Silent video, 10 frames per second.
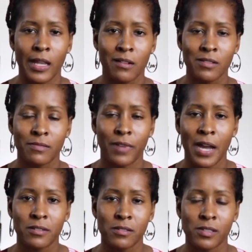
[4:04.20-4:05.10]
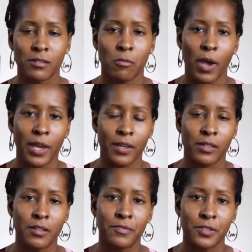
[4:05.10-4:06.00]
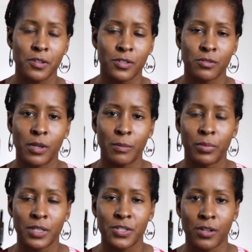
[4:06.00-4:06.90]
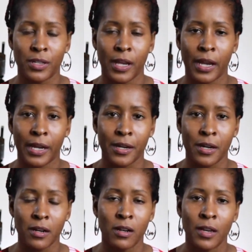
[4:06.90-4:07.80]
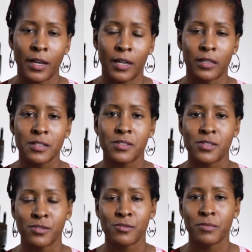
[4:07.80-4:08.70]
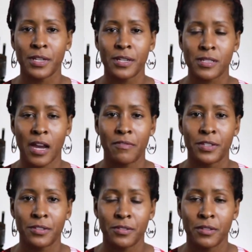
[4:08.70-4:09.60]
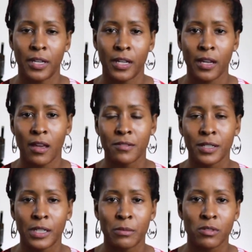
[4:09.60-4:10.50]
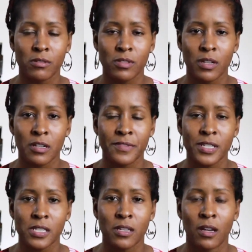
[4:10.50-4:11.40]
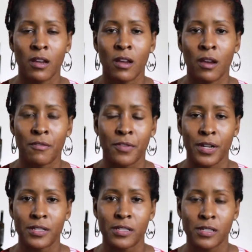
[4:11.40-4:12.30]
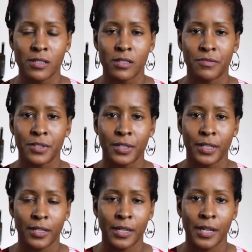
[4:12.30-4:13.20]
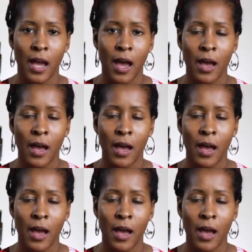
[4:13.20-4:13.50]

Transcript: Now, it's vital to wait if you're doing bleach on the hair at least 2 weeks after you do any other chemical service. For instance, if you're getting